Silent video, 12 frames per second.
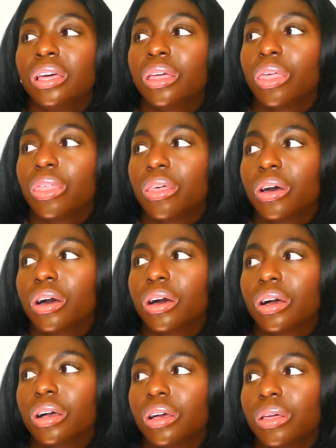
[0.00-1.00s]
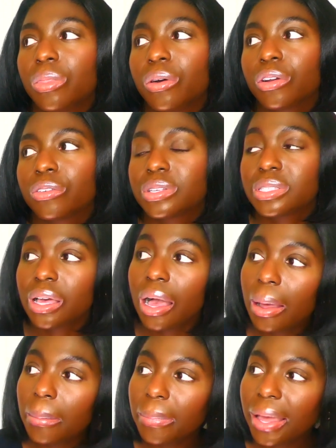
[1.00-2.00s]
the
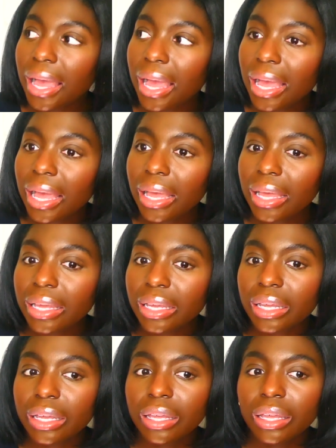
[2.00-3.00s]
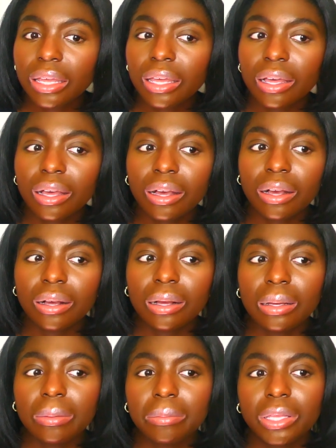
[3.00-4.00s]
croissant bag.
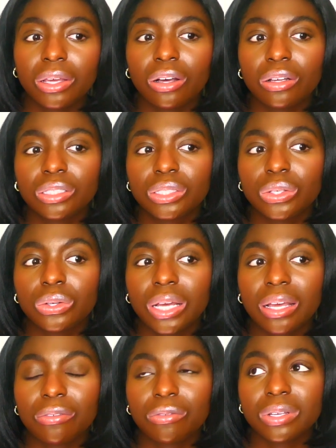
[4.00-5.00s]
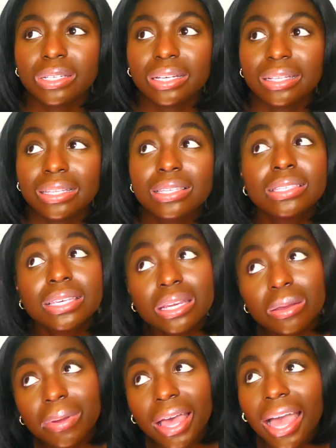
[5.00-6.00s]
They also have redone the
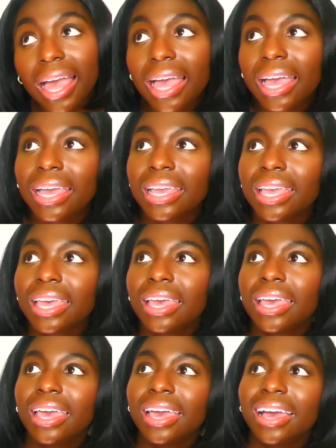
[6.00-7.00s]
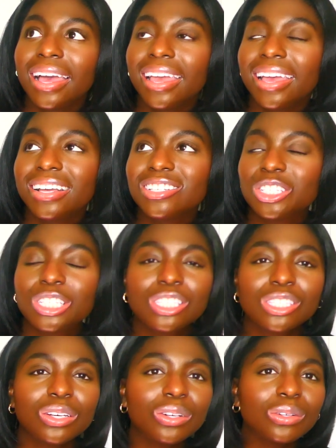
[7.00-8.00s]
city bag, and
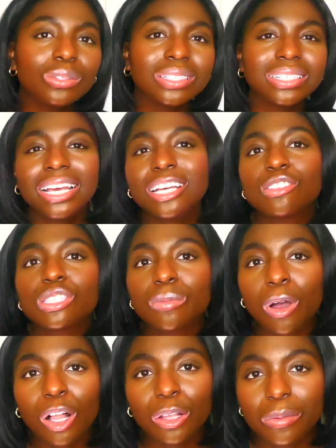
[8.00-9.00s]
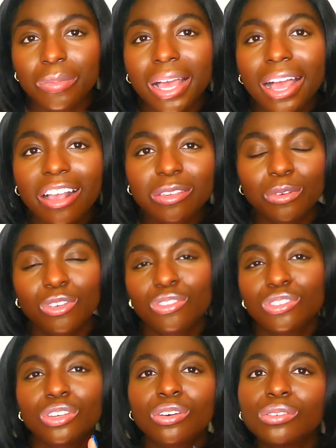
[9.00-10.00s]
just those, not smaller bags, but
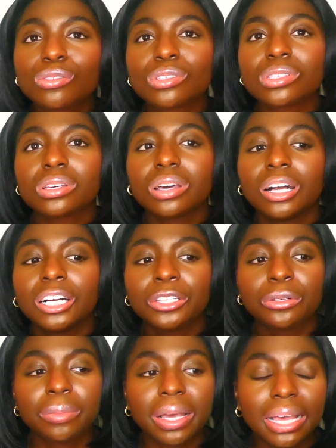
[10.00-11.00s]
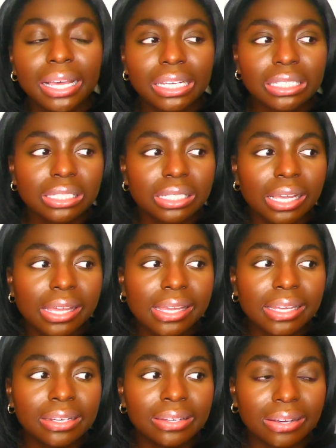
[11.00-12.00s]
just those other bags.
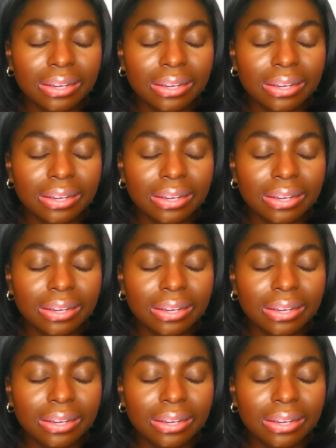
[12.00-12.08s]
And